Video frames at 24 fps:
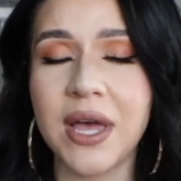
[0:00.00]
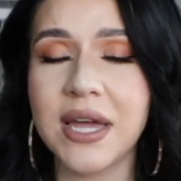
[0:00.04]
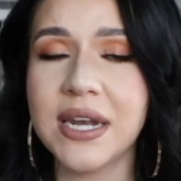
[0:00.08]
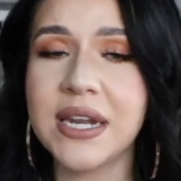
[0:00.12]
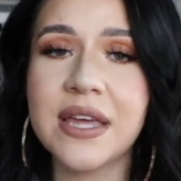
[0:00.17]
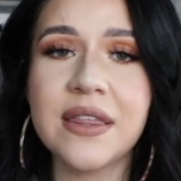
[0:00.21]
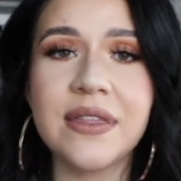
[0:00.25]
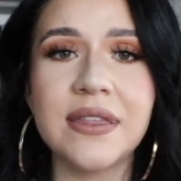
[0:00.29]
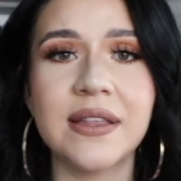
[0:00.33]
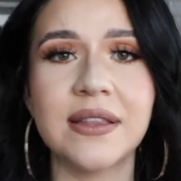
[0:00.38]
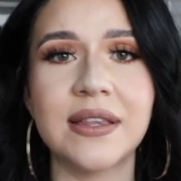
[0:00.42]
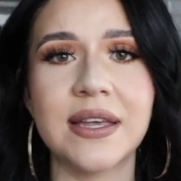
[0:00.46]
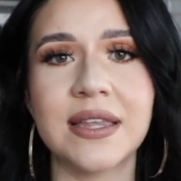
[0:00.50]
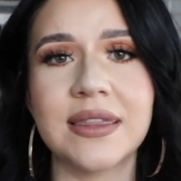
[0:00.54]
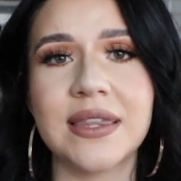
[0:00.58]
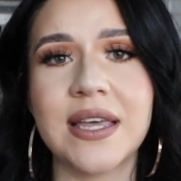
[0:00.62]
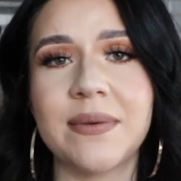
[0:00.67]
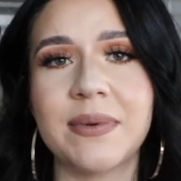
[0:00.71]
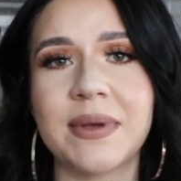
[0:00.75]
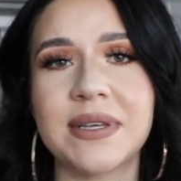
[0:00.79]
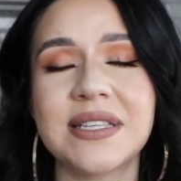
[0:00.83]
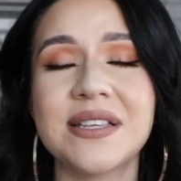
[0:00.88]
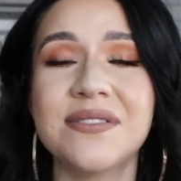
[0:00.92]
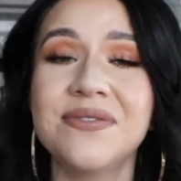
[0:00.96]
anything like
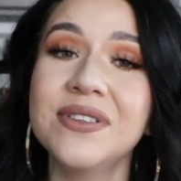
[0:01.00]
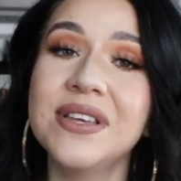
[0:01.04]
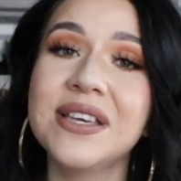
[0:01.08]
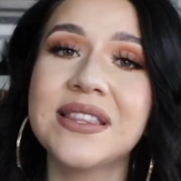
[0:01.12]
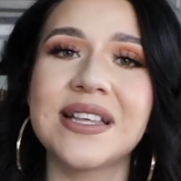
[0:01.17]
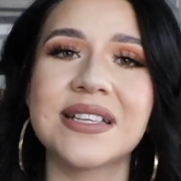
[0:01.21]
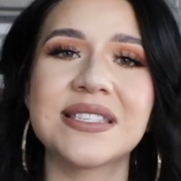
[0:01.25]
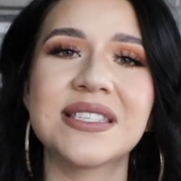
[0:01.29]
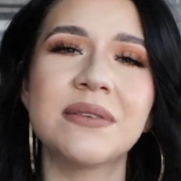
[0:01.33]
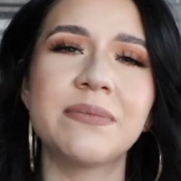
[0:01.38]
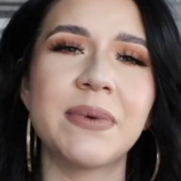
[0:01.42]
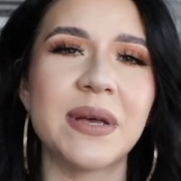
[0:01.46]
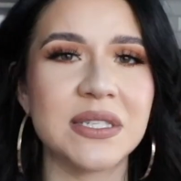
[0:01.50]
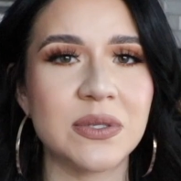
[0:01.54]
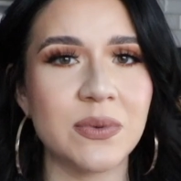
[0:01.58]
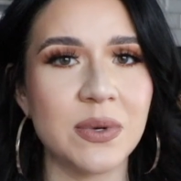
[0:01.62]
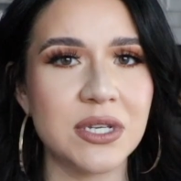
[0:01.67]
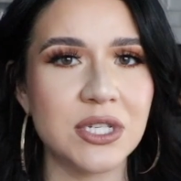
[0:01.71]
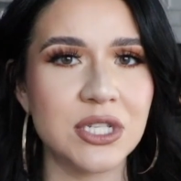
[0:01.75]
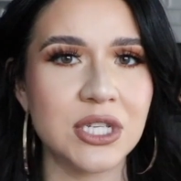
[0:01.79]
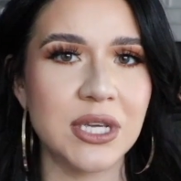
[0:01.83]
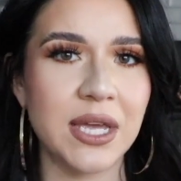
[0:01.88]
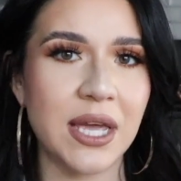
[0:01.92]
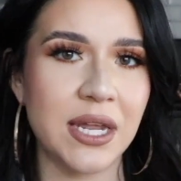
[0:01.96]
that, because I feel like that's the best way
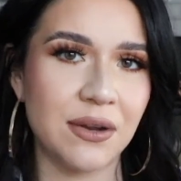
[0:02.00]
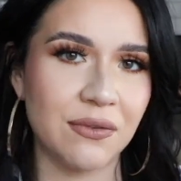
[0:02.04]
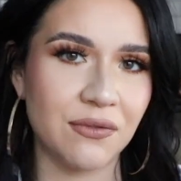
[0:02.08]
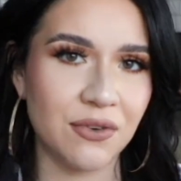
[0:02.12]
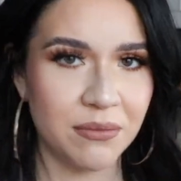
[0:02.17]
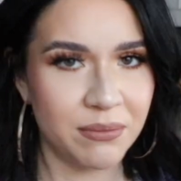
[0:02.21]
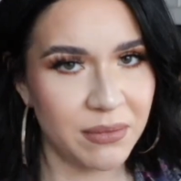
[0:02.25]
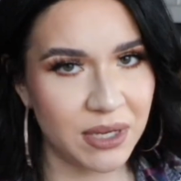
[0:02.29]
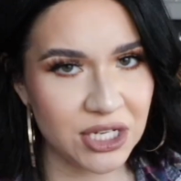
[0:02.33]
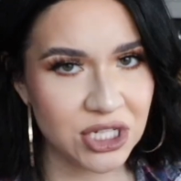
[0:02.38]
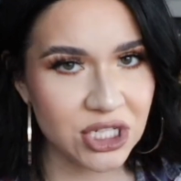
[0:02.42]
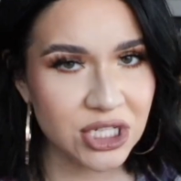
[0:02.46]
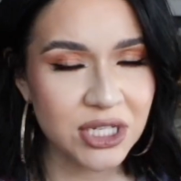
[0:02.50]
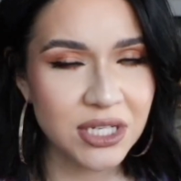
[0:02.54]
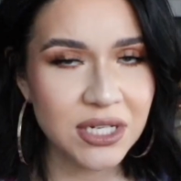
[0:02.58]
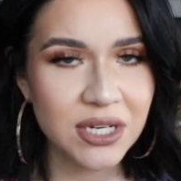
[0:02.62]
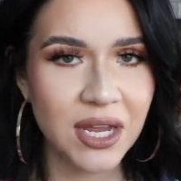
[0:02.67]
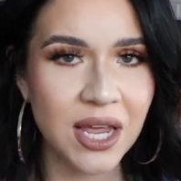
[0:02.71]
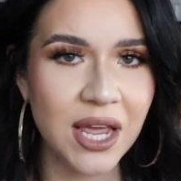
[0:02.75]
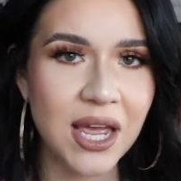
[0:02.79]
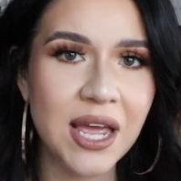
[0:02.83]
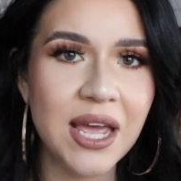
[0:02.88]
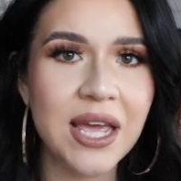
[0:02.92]
to get information